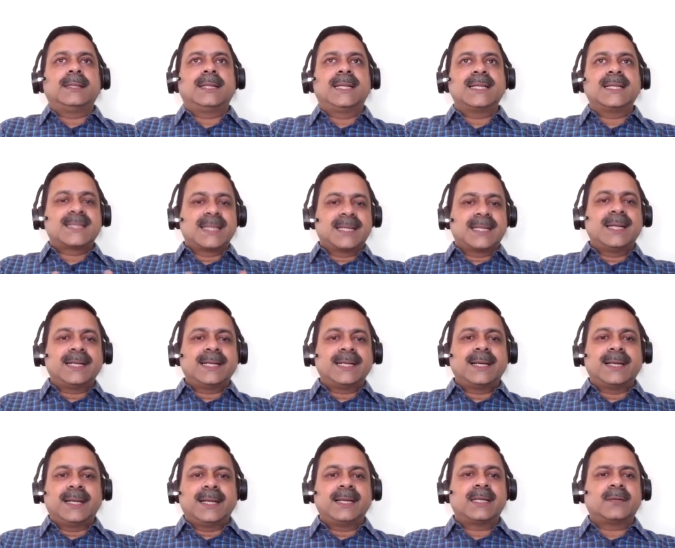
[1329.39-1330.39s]

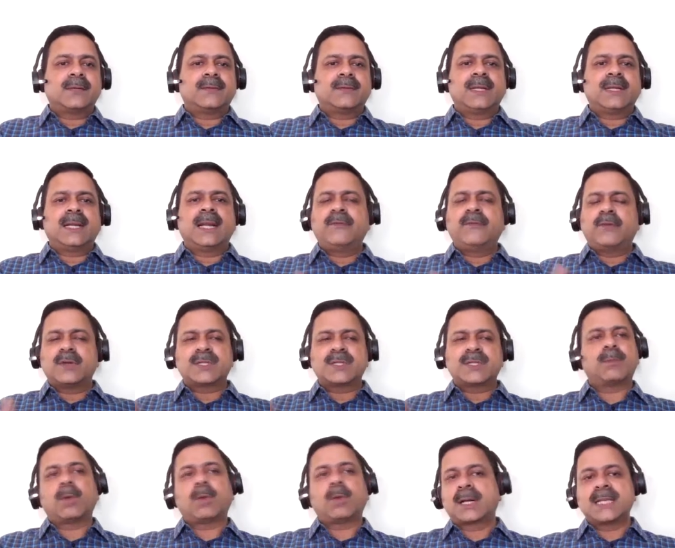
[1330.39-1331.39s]
designated interval, and for
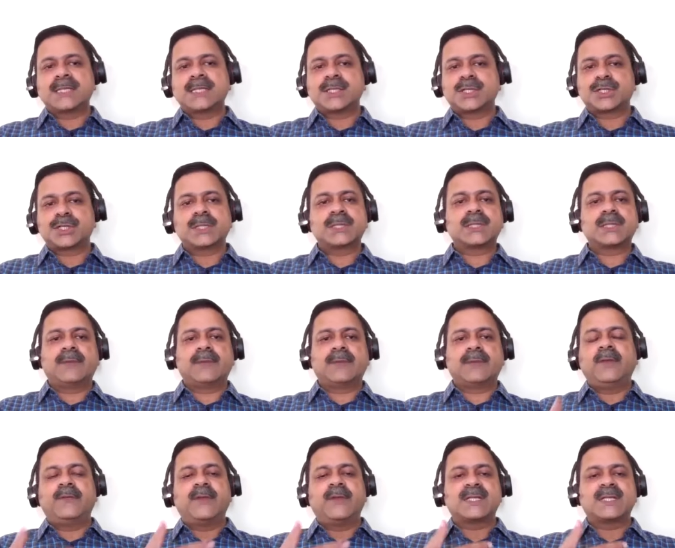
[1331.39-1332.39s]
some organizations,
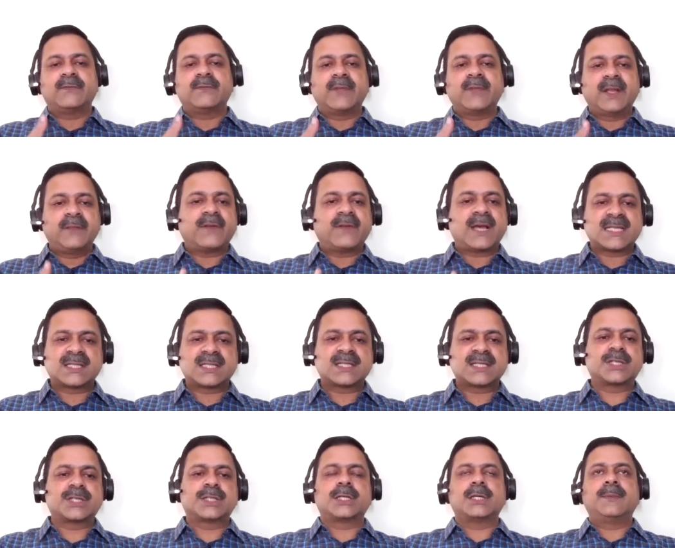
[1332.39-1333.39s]
if it's a very
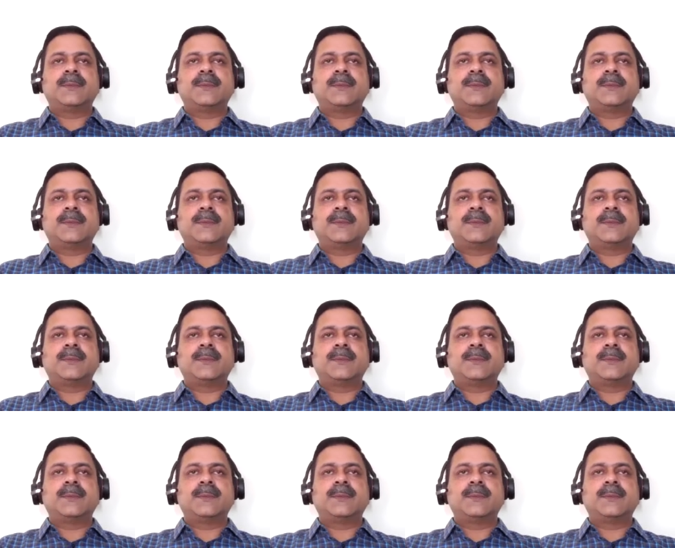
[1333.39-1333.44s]
fast